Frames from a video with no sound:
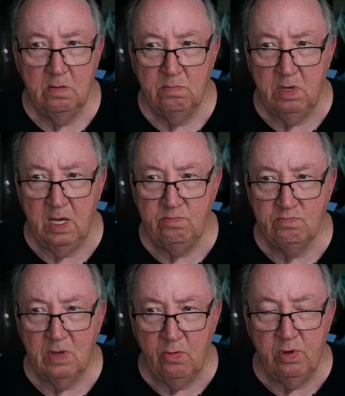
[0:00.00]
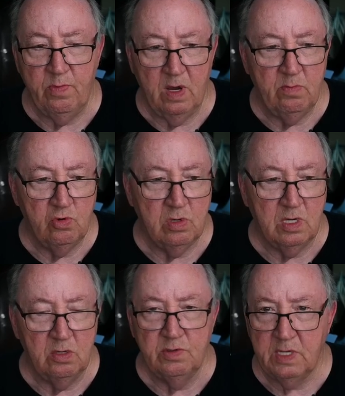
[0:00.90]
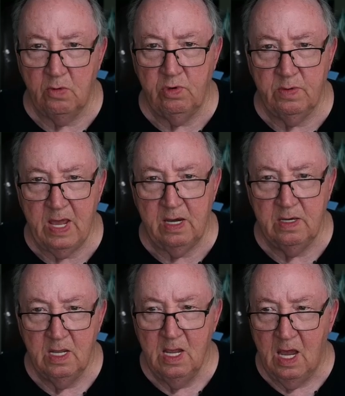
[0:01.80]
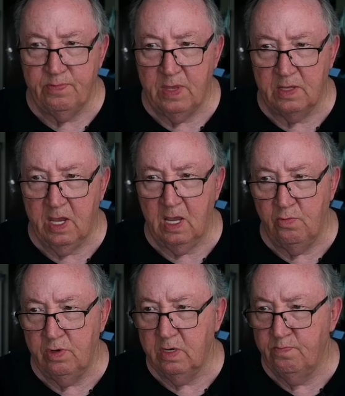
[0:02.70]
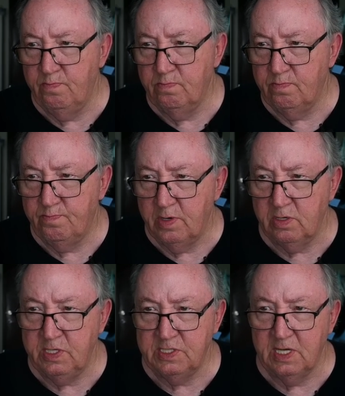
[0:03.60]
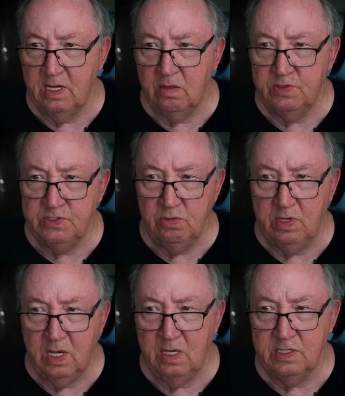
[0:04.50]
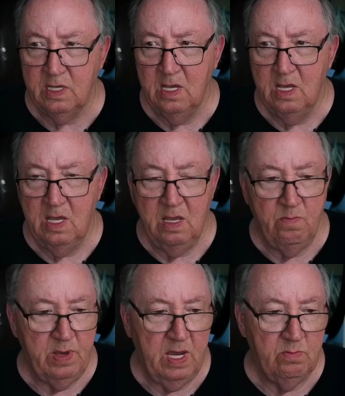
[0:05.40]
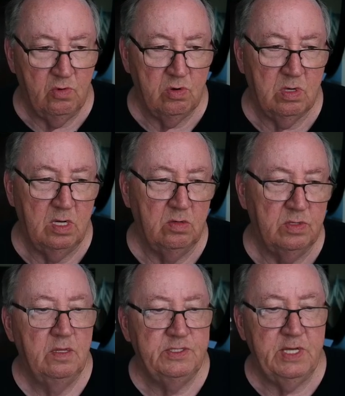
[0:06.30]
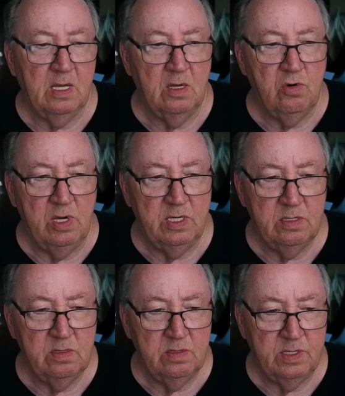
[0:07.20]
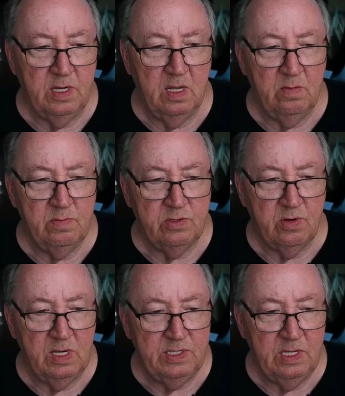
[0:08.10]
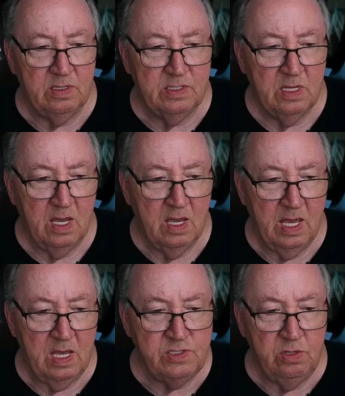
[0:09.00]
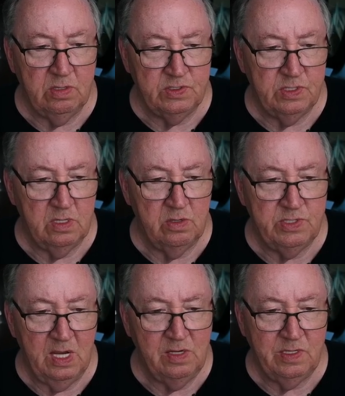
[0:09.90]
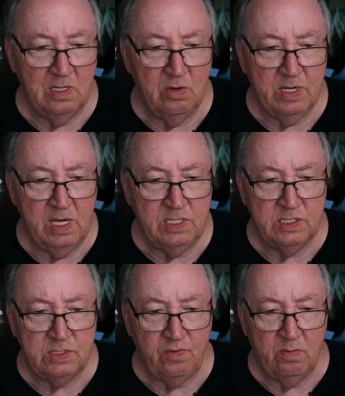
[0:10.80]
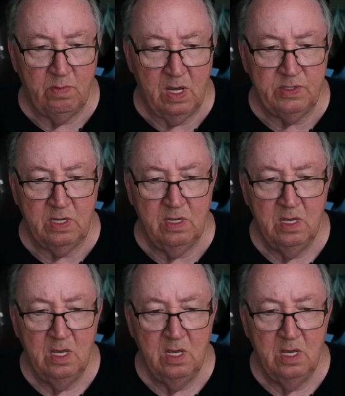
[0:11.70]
But I would have brought more clothes. I would have had, I, th- I think I would have purchased another suitcase and packed more clothes. Second question, Tim and Tracie, is as you consider changing locations from Manta